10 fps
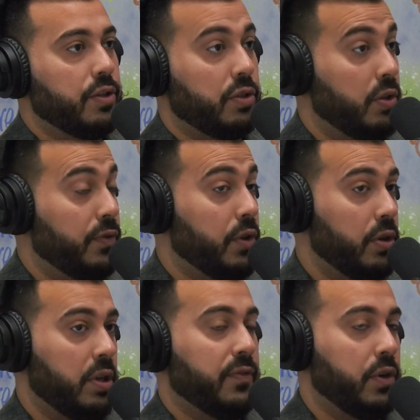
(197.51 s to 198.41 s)
Yep. So if
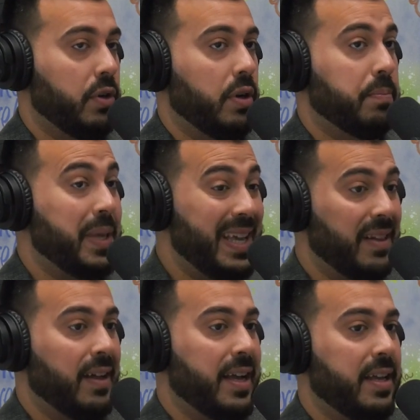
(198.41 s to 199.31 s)
you're a B
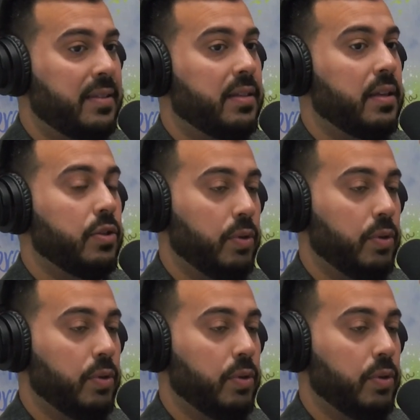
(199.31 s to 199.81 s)
client,